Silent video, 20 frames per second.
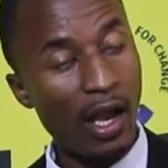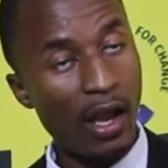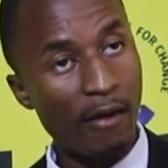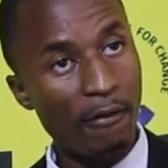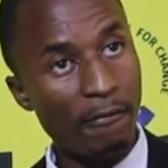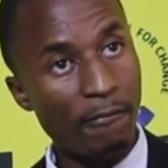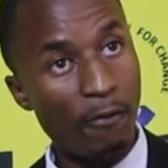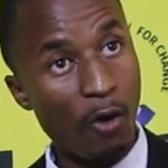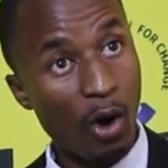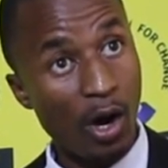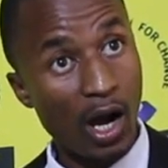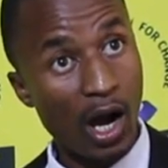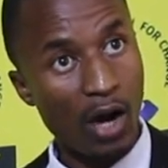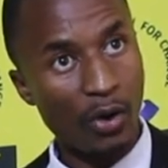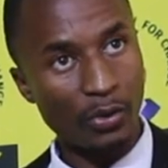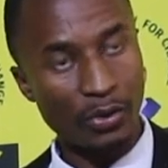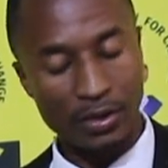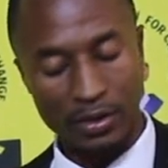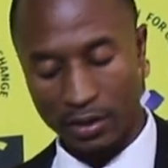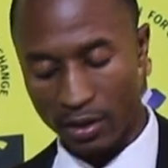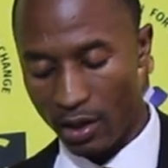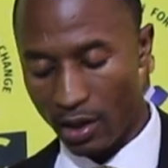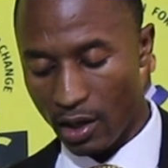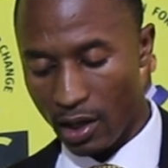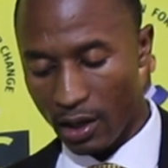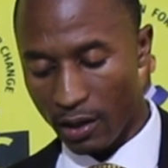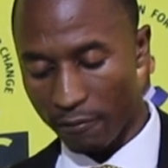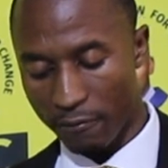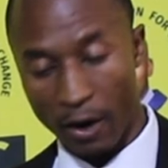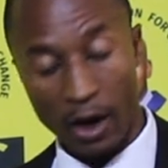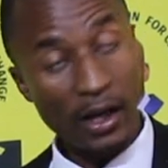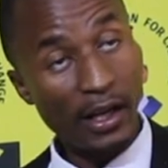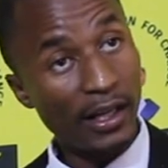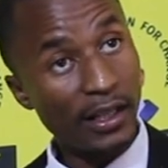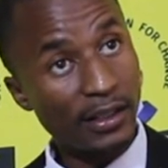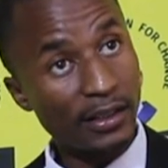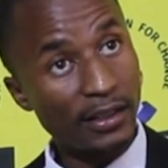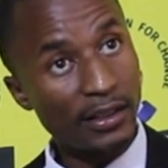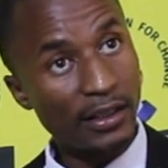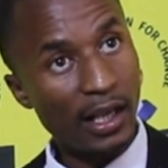fork out
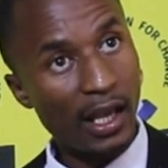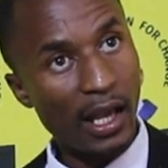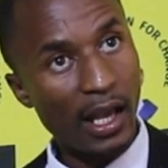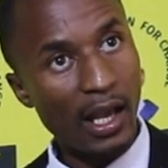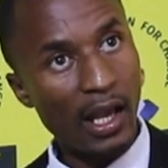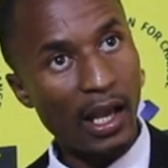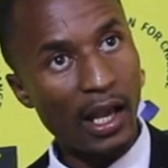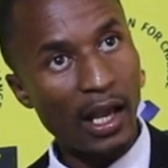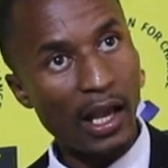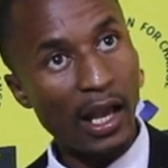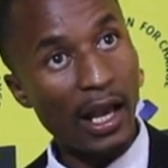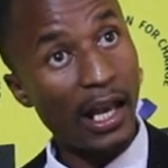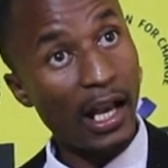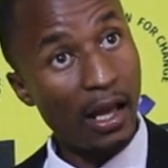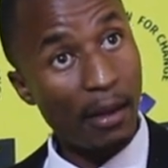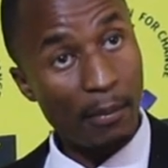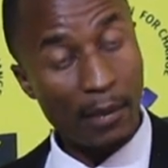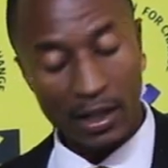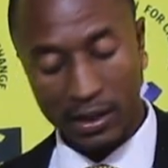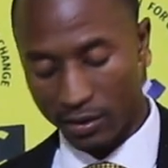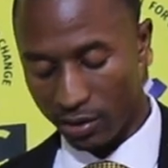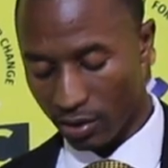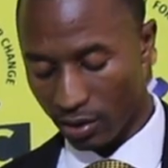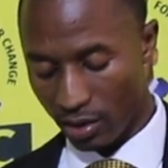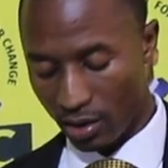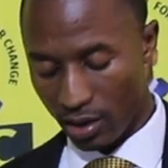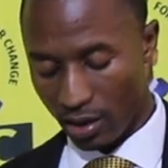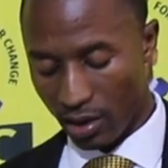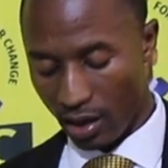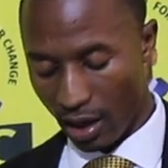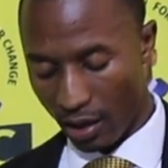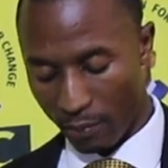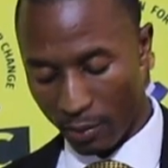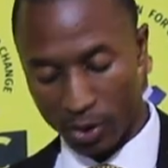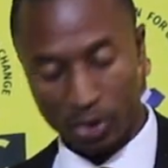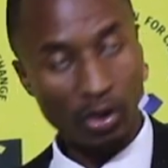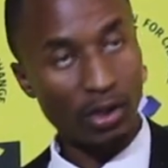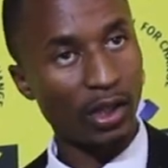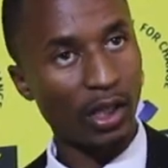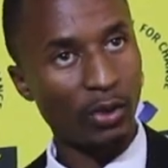violent elements, and make
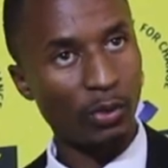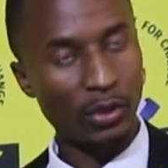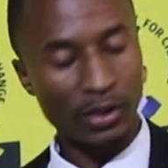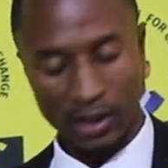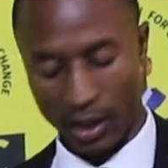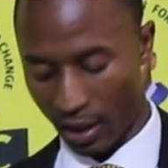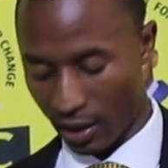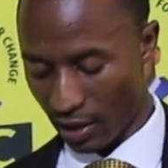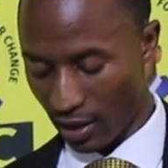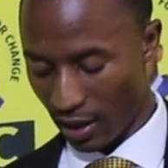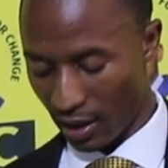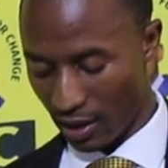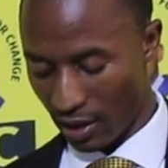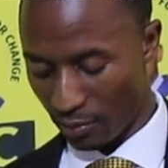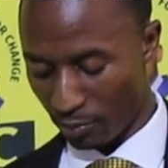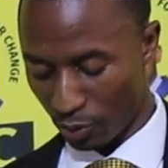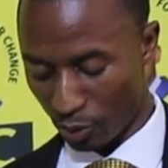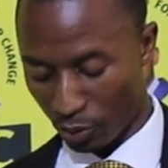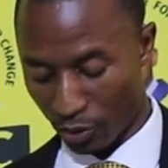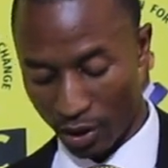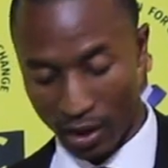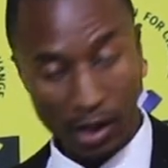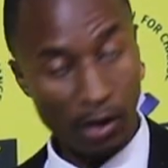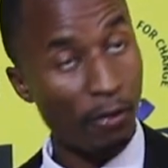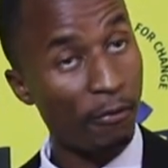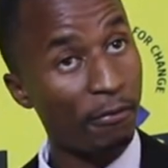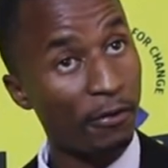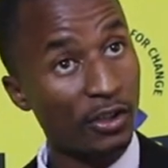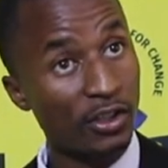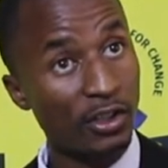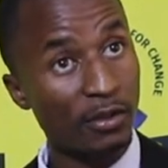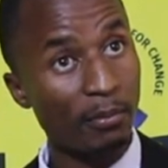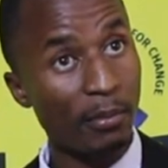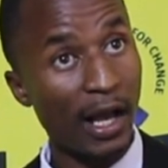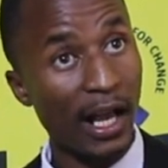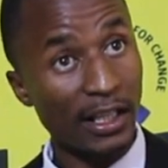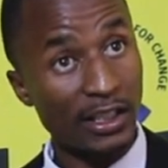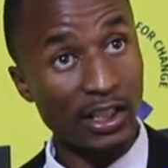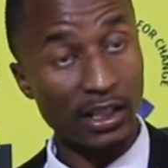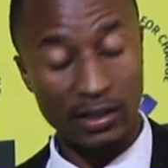sure that we surrender them to the law enforcement
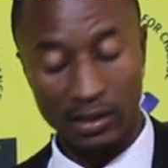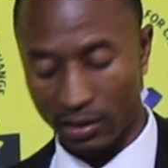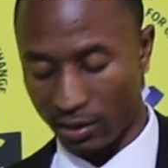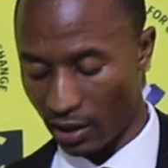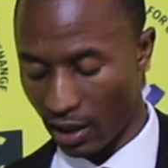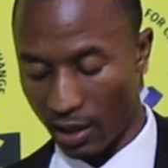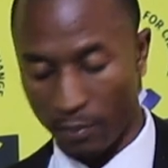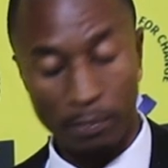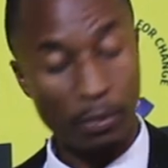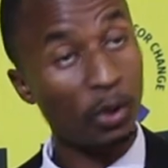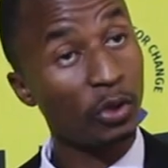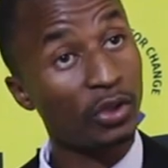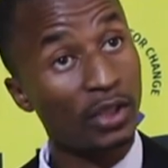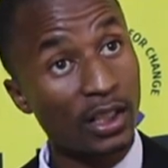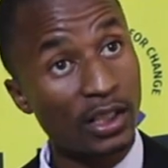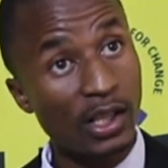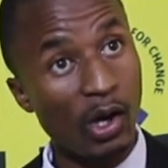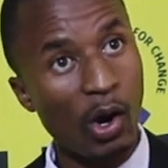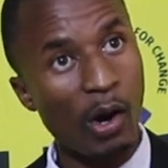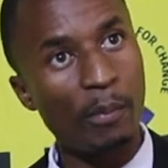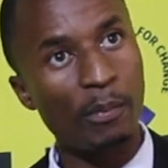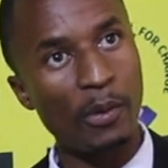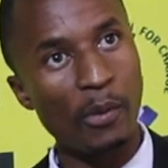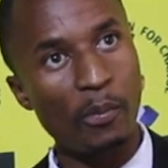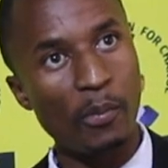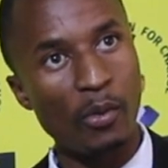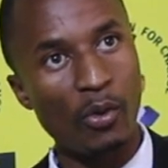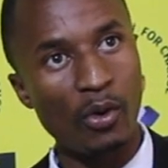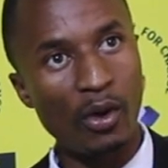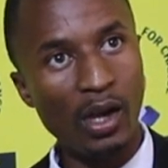agencies and protect our people.